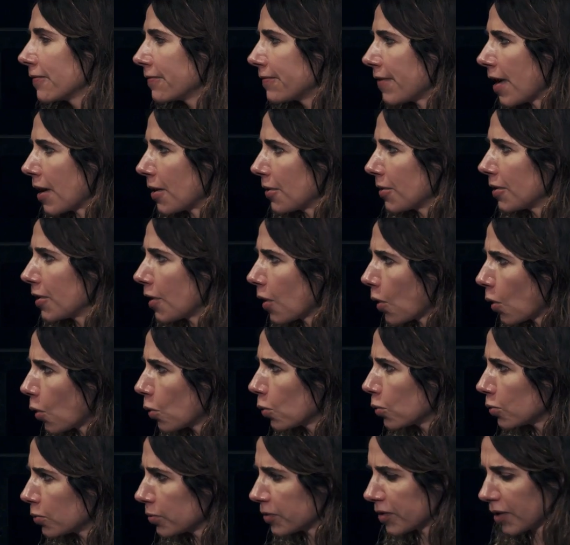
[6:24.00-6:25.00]
very
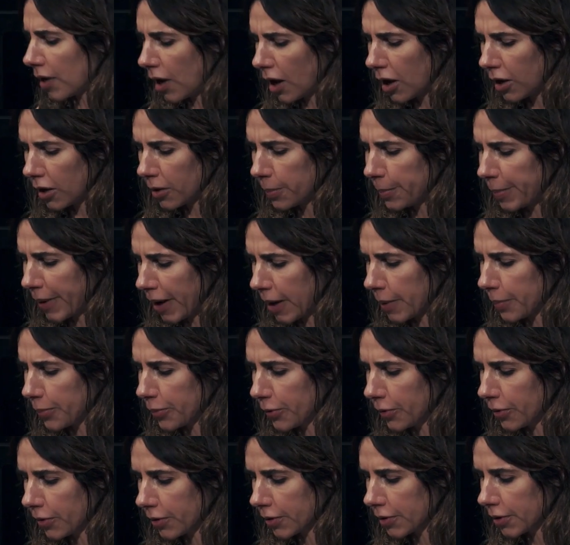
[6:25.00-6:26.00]
old hardback
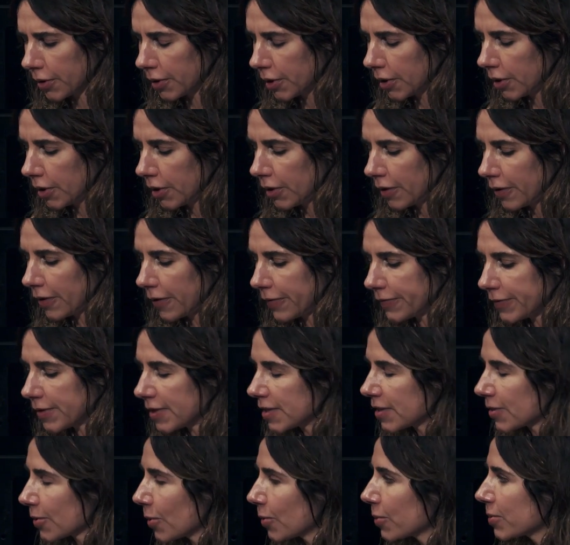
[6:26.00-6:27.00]
book of the
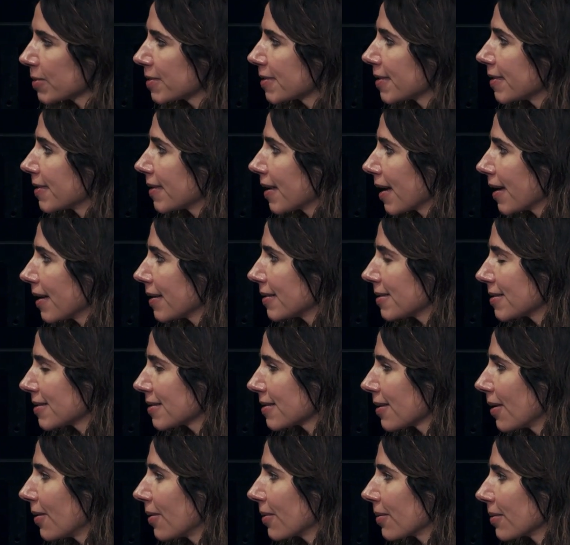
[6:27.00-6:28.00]
songs that they had
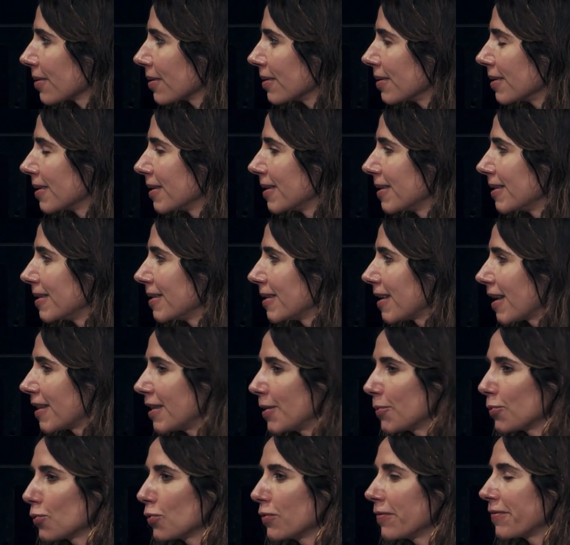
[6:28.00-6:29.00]
sung, and
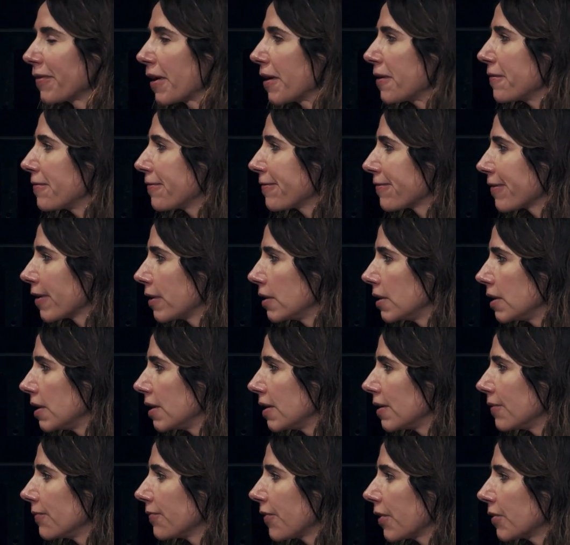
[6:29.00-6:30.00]
they were all very
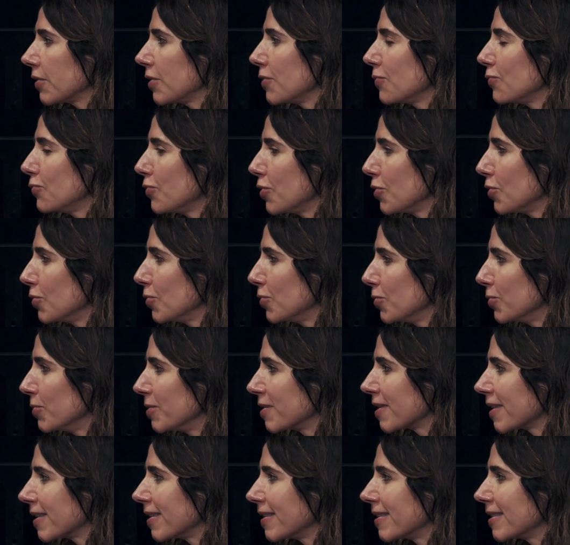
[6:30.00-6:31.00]
funny and very rude,
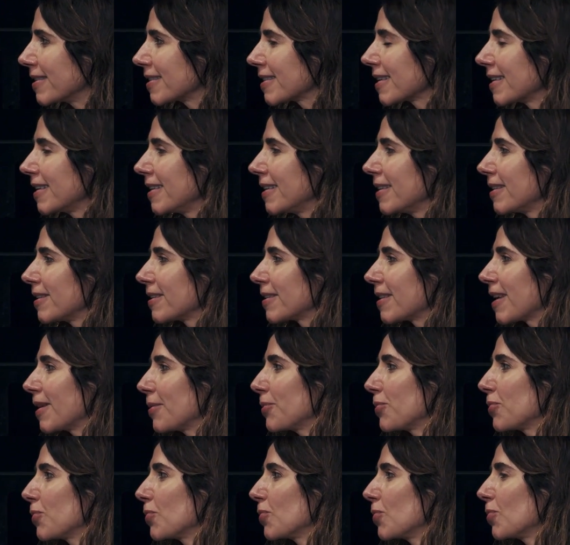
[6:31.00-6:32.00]
and they
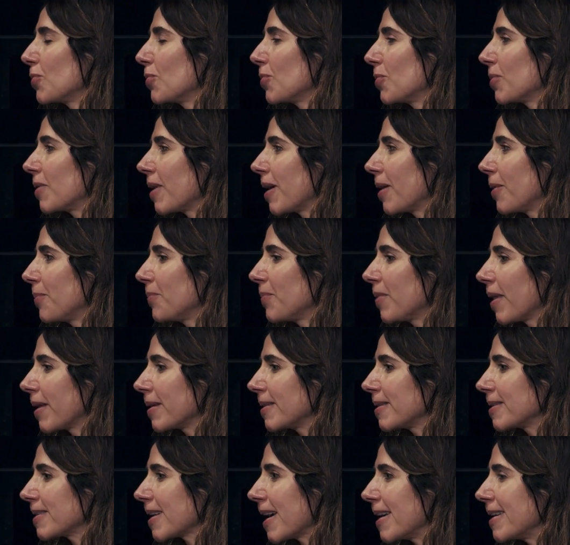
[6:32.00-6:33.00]
were all
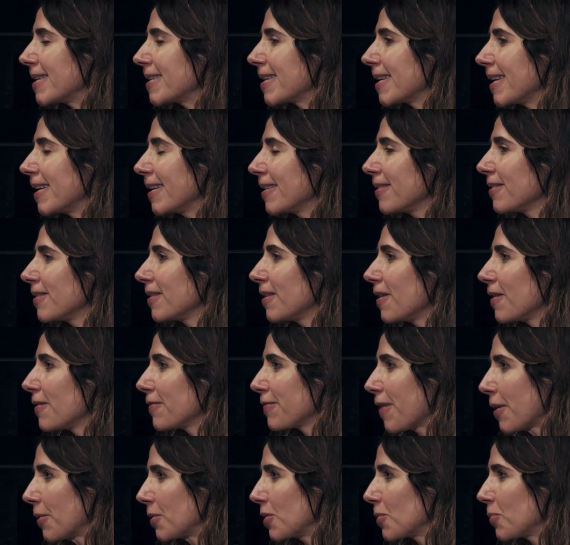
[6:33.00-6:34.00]
like taking
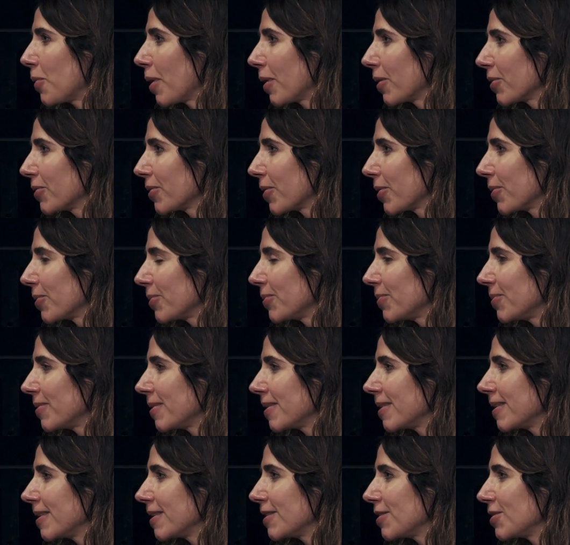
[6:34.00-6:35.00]
very well-known
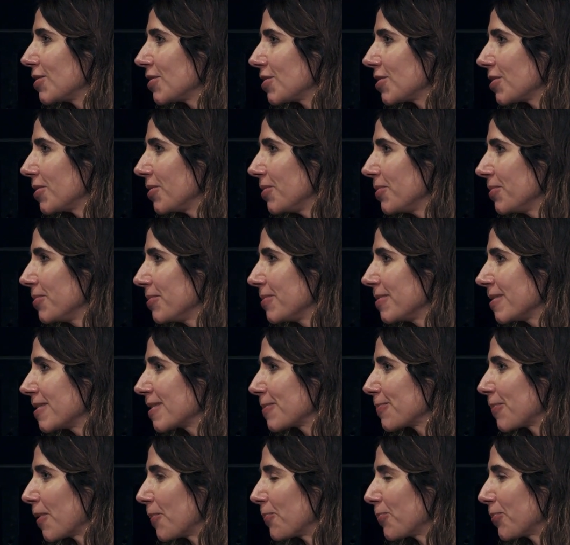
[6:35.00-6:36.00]
tunes
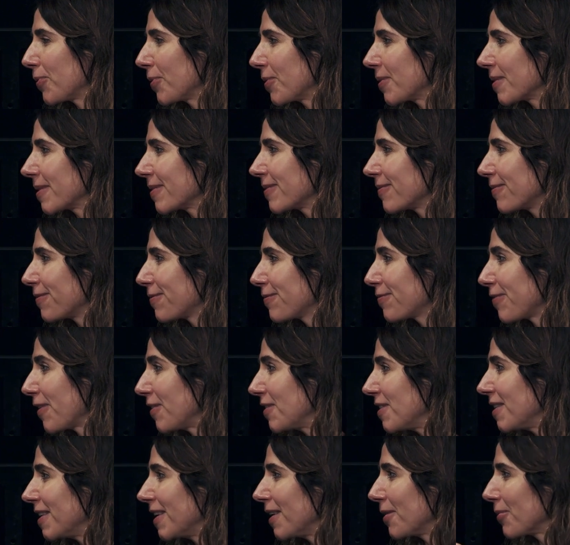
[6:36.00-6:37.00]
but putting
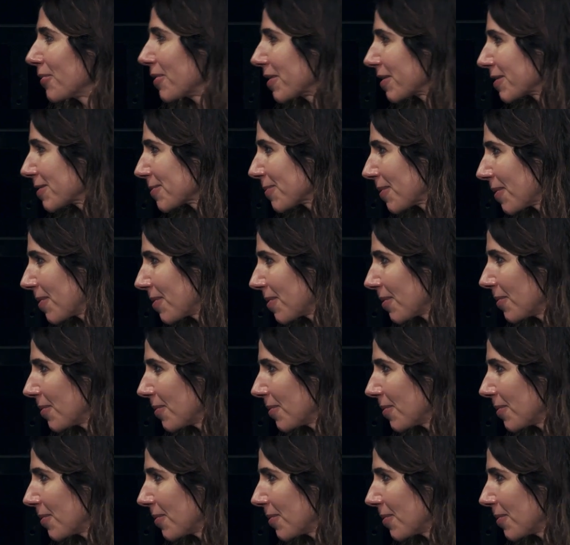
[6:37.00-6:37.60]
funny lyrics with